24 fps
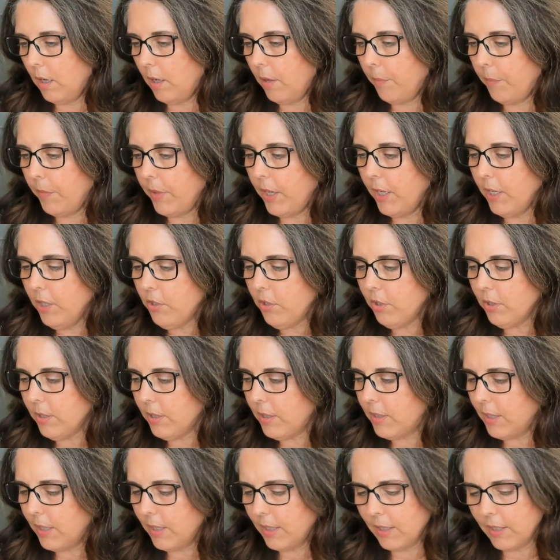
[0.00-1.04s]

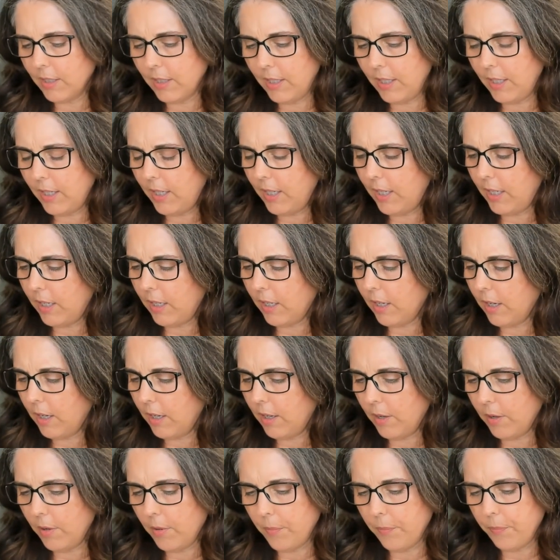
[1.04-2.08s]
Interestingly,
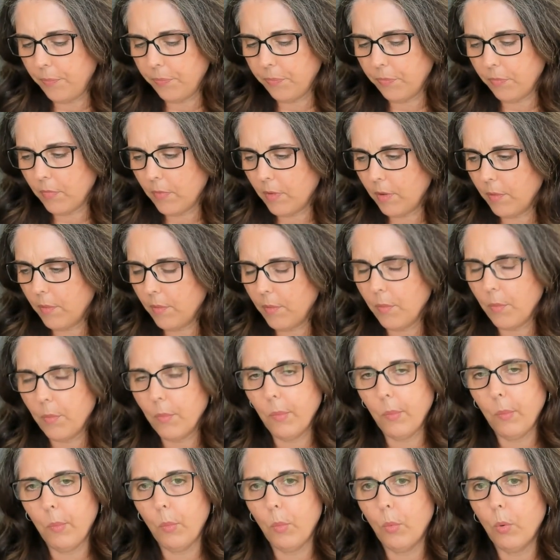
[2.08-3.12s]

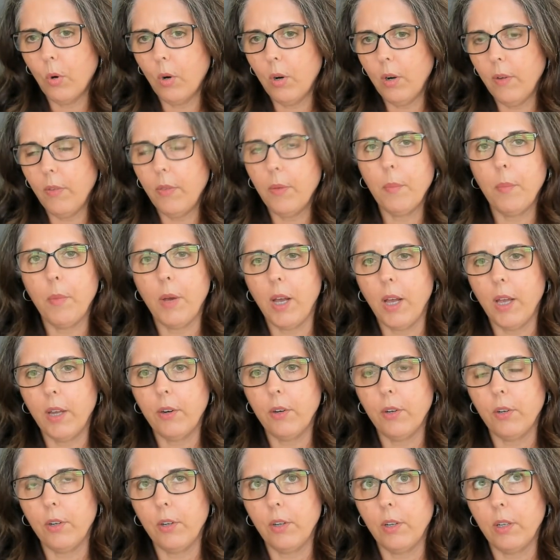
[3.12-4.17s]
more of the
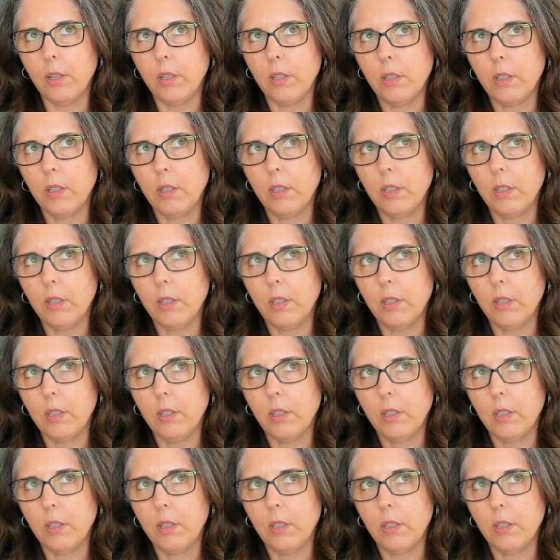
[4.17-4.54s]
modern